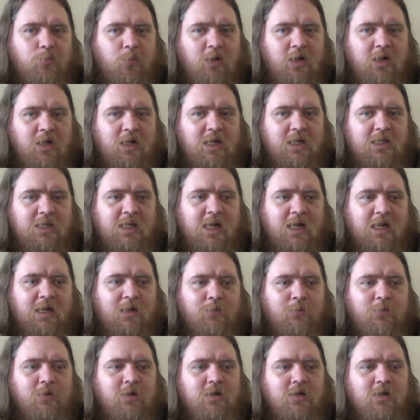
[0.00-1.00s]
were and
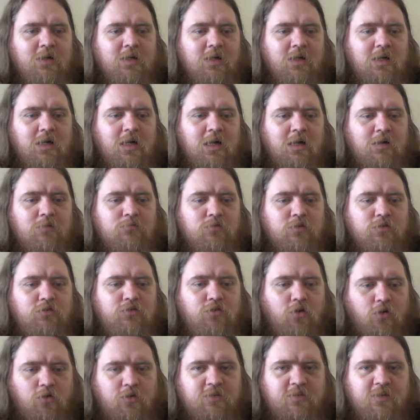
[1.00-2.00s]
how
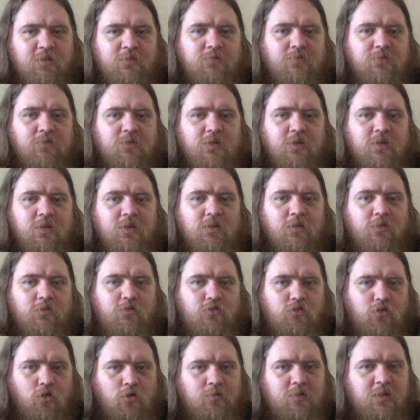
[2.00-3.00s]
reductive the
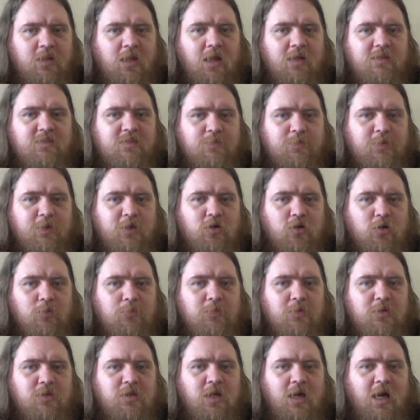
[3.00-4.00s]
storylines have
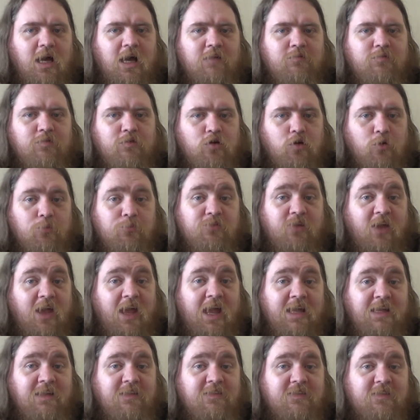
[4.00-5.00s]
become, that I've come to
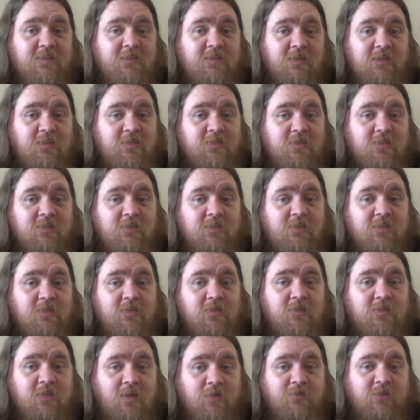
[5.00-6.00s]
hate seasons
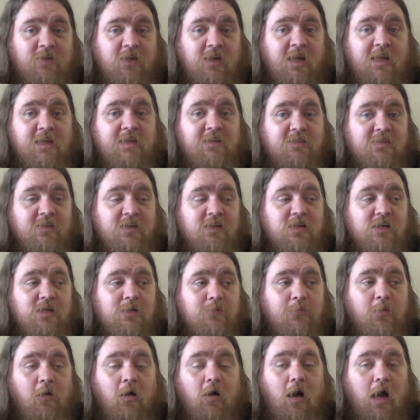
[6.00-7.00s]
7 and 8.
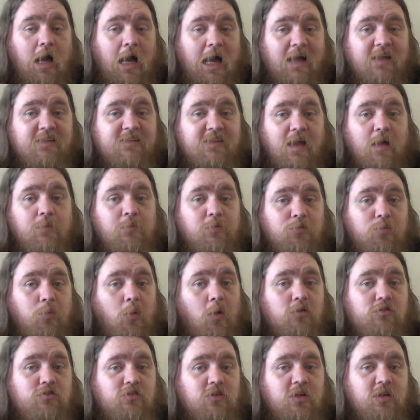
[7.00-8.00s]
But as I was
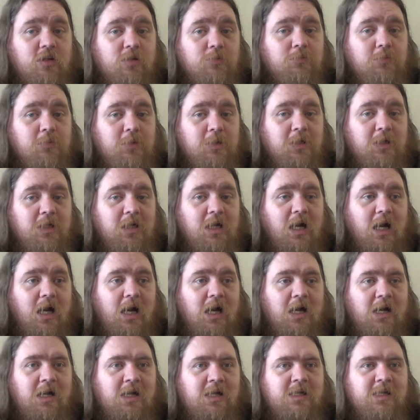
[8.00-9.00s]
watching them,
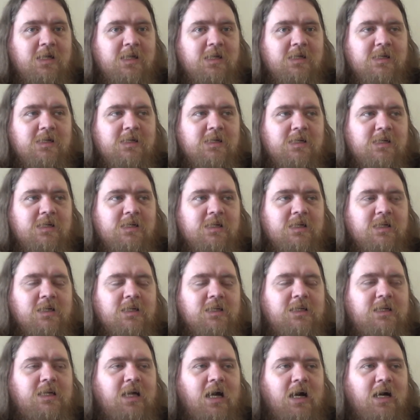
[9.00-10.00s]
I
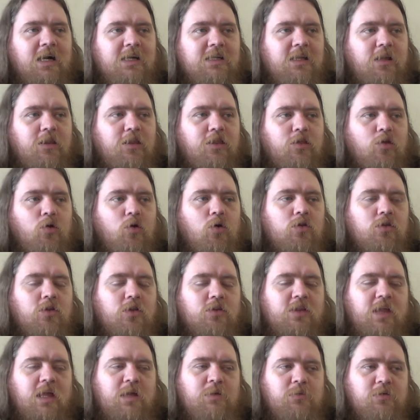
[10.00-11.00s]
kind of thought
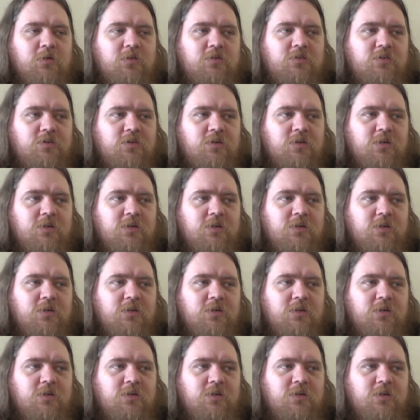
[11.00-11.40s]
that they would